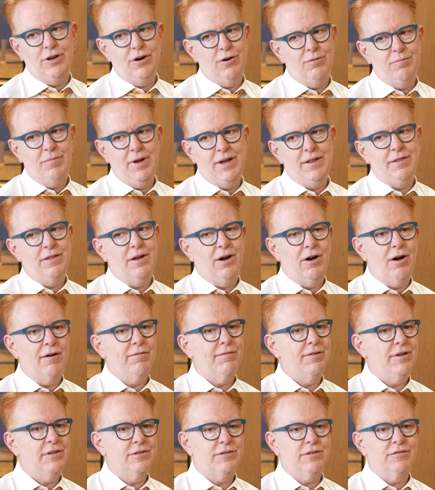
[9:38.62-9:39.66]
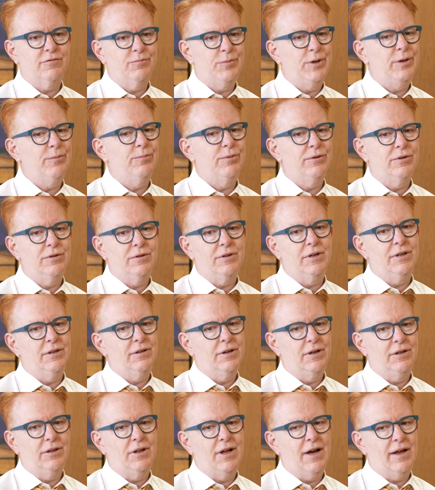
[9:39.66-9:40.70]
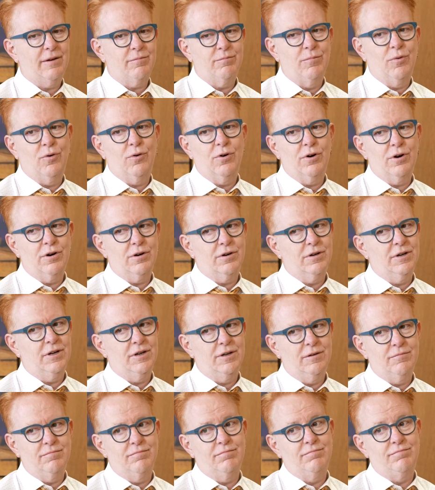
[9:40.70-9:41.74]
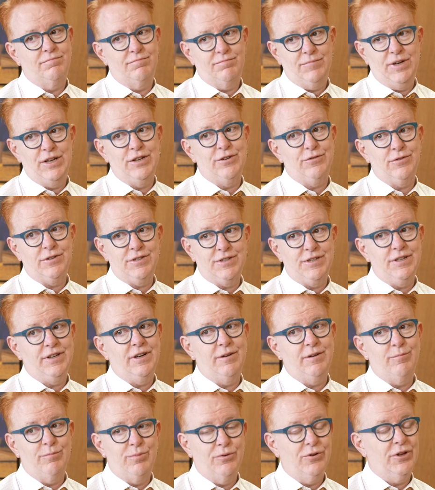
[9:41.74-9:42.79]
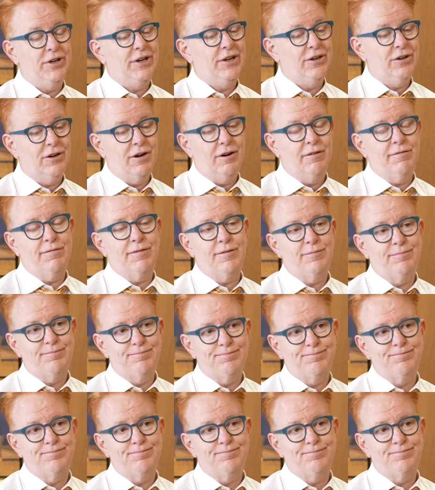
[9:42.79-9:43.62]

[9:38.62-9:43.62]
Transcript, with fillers: you know, made the offensive people a lot more interested in pulling it off.